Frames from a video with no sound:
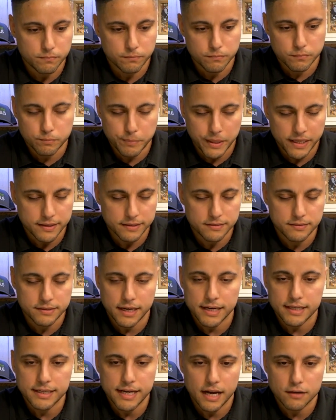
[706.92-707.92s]
pay the
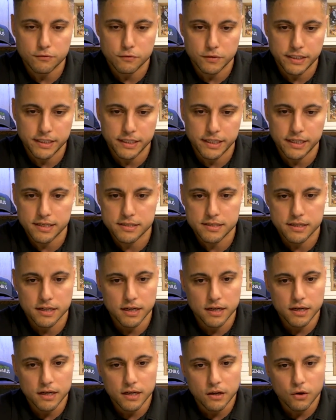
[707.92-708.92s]
tenant cash for keys
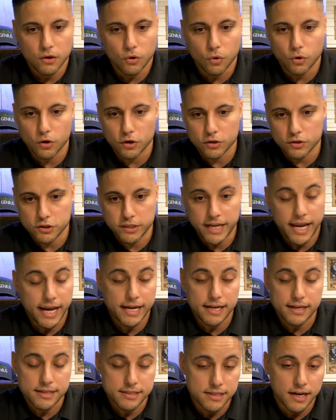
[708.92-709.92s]
or can't
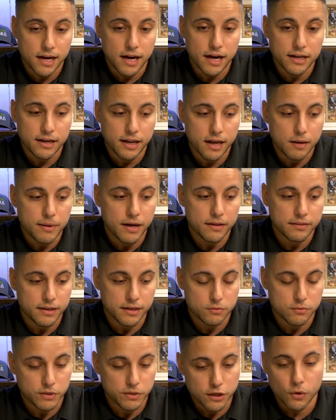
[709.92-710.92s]
get inside, how about
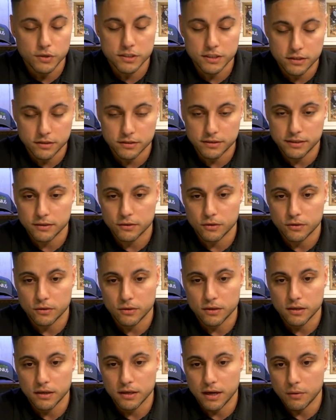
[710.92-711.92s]
this? We know it's a good deal
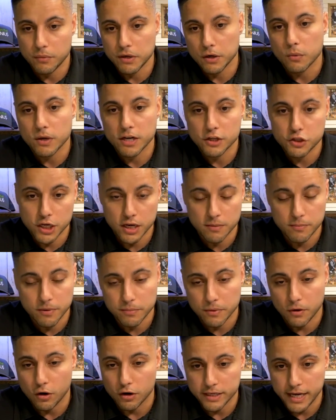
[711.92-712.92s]
and we don't want to jam up
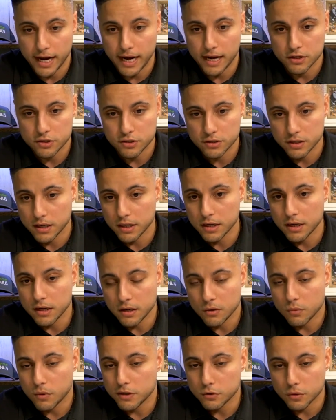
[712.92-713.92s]
our cash.
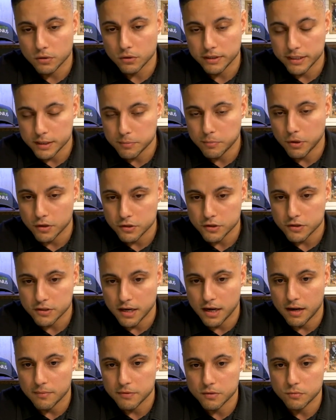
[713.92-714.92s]
We do a lease purchase
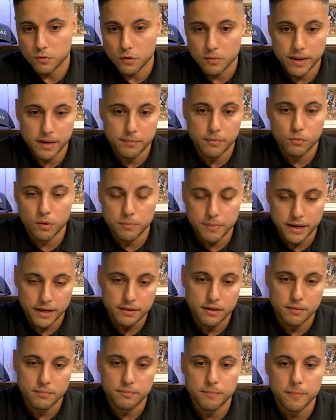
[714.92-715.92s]
option where maybe we pay
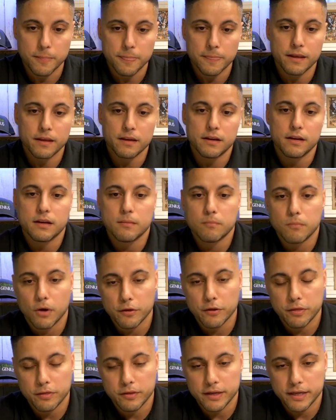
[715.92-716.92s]
them
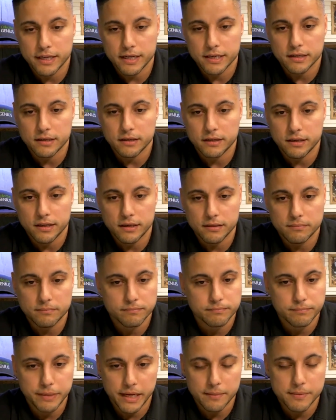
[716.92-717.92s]
monthly
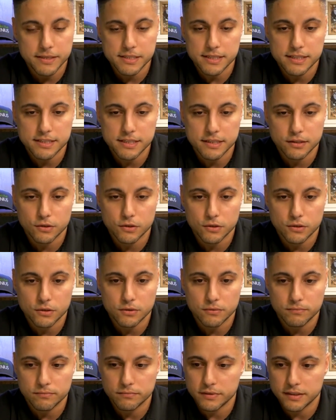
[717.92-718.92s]
payments
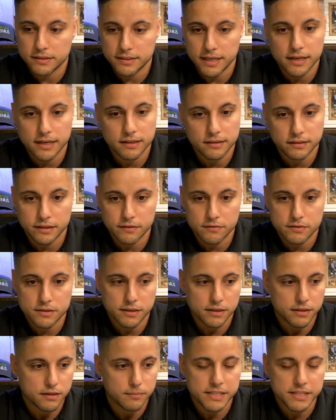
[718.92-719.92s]
until the tenant leaves, and it could be